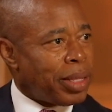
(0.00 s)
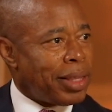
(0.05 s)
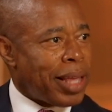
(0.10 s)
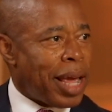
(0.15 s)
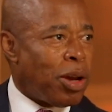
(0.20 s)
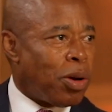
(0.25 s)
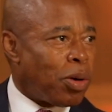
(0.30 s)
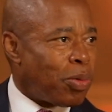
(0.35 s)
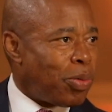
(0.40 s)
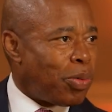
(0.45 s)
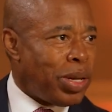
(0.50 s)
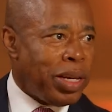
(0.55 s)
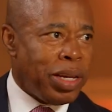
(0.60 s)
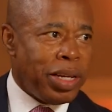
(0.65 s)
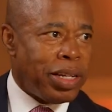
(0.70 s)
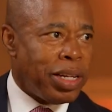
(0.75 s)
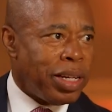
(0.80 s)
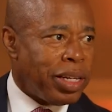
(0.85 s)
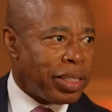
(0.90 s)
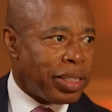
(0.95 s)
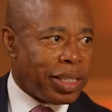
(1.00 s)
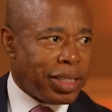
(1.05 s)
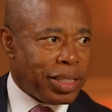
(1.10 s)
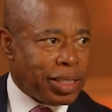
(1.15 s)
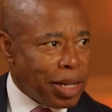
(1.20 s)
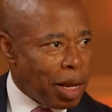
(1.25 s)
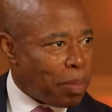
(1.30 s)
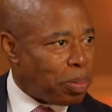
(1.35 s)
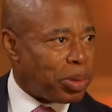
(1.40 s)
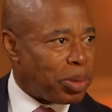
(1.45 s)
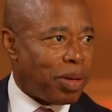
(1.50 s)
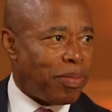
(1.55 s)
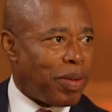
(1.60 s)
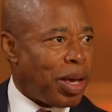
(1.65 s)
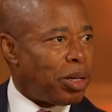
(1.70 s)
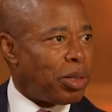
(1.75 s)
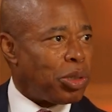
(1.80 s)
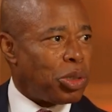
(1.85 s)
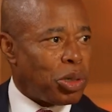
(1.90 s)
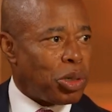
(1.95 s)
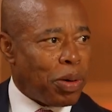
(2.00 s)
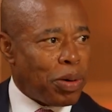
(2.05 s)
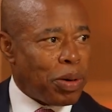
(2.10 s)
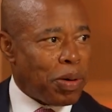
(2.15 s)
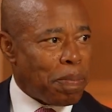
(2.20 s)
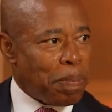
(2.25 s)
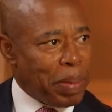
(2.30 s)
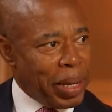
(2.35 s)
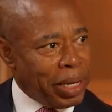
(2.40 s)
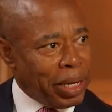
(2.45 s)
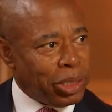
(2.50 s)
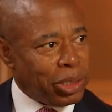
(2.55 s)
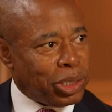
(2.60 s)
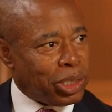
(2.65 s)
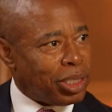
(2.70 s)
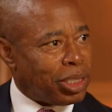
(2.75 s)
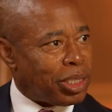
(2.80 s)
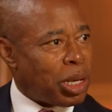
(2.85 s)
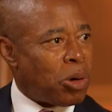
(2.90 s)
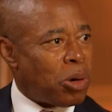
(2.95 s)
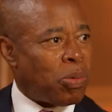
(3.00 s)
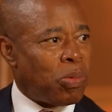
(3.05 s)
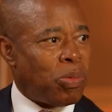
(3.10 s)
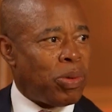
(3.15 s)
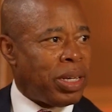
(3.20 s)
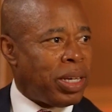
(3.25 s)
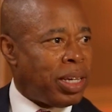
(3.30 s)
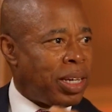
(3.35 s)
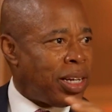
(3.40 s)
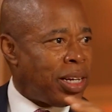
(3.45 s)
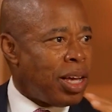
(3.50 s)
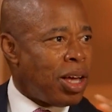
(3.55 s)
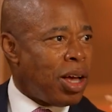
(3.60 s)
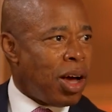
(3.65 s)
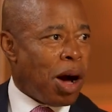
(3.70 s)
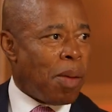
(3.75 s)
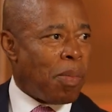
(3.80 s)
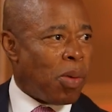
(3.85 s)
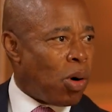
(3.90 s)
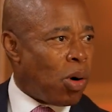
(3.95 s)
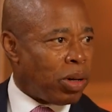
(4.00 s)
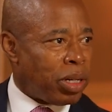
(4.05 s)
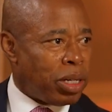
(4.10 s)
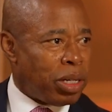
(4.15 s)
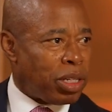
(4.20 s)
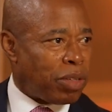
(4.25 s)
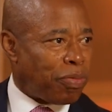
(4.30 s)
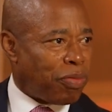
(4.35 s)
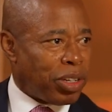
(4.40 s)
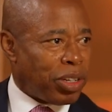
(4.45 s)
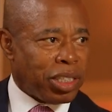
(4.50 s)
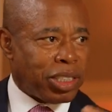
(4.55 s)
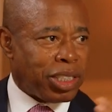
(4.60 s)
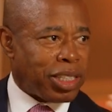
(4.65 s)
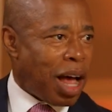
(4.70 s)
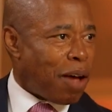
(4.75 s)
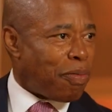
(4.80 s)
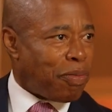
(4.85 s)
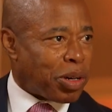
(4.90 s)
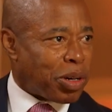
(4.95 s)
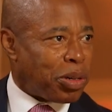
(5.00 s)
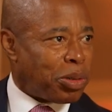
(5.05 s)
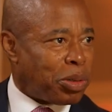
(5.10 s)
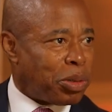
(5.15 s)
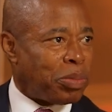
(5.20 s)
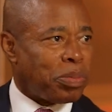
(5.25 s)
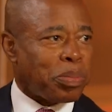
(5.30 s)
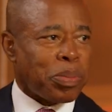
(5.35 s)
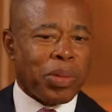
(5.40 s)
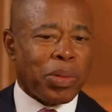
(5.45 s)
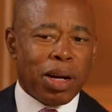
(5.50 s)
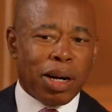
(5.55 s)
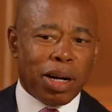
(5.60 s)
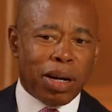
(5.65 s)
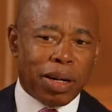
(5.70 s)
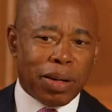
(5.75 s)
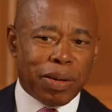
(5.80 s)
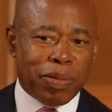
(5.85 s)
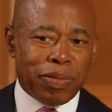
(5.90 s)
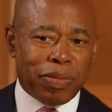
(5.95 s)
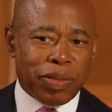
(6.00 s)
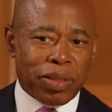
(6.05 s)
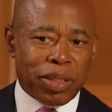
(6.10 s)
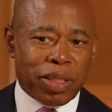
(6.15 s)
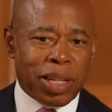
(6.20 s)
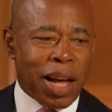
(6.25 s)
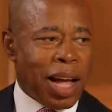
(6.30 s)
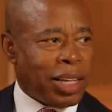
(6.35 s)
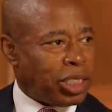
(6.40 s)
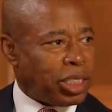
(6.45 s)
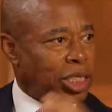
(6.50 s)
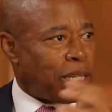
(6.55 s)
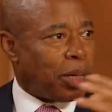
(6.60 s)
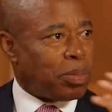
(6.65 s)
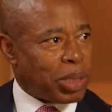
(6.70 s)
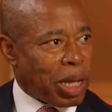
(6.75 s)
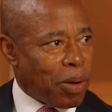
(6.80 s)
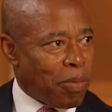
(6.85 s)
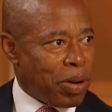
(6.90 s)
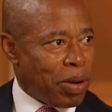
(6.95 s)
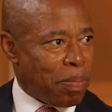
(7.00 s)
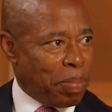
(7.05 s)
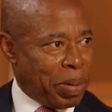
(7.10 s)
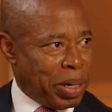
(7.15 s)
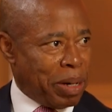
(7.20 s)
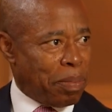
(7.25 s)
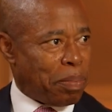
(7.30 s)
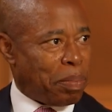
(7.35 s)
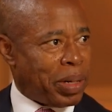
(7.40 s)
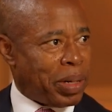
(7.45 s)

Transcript: They don't read the depths of editorial pages. They don't read all of these philosophical concepts that we put in